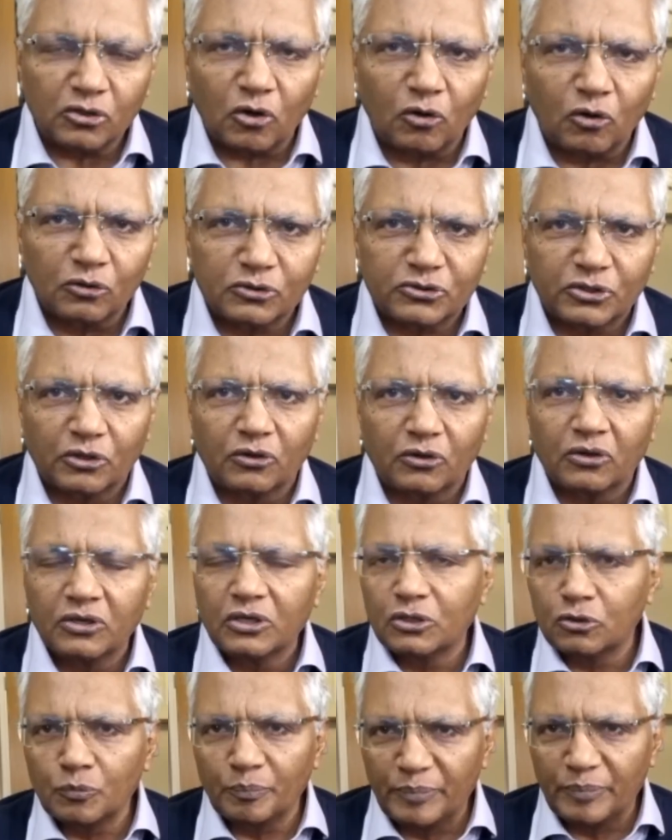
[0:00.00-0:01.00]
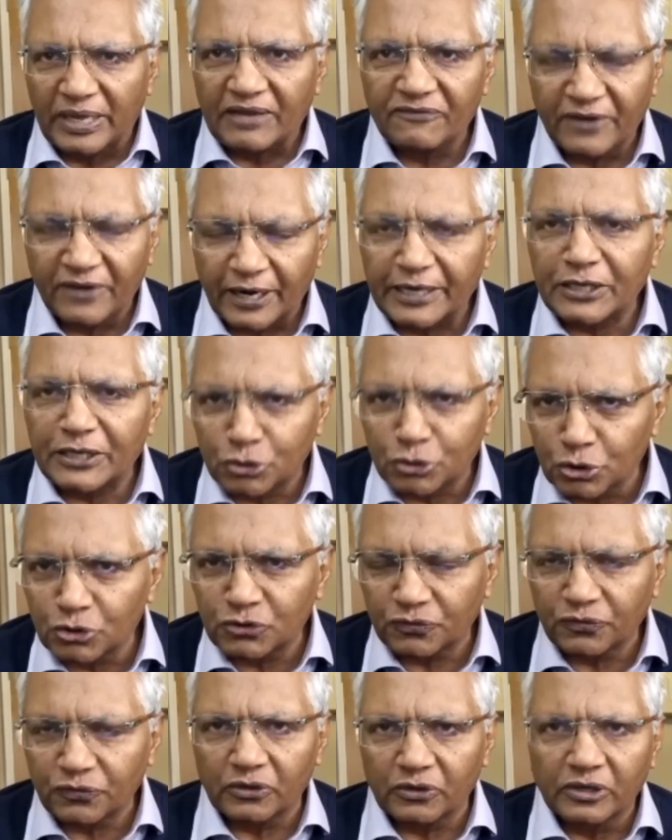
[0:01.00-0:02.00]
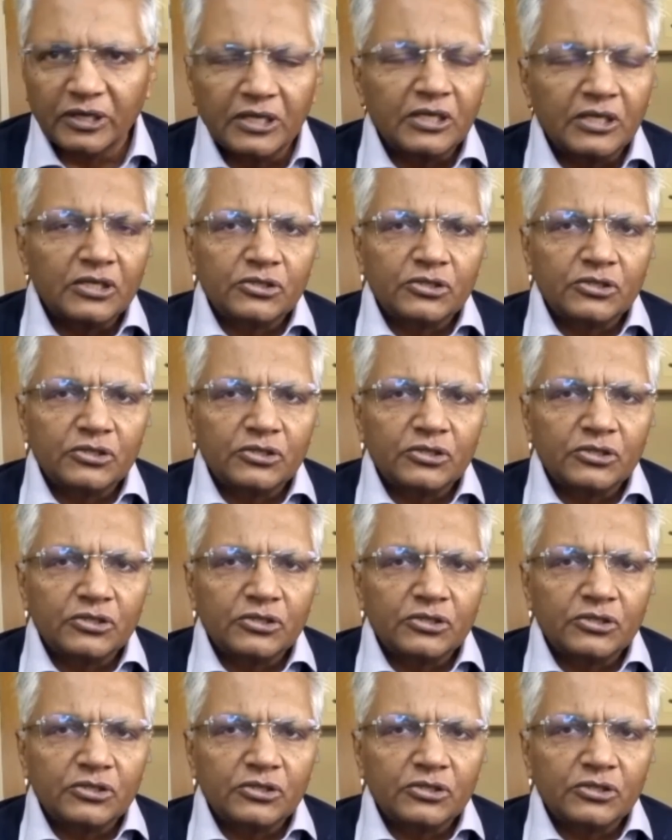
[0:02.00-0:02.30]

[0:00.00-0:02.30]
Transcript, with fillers: also being very truthful.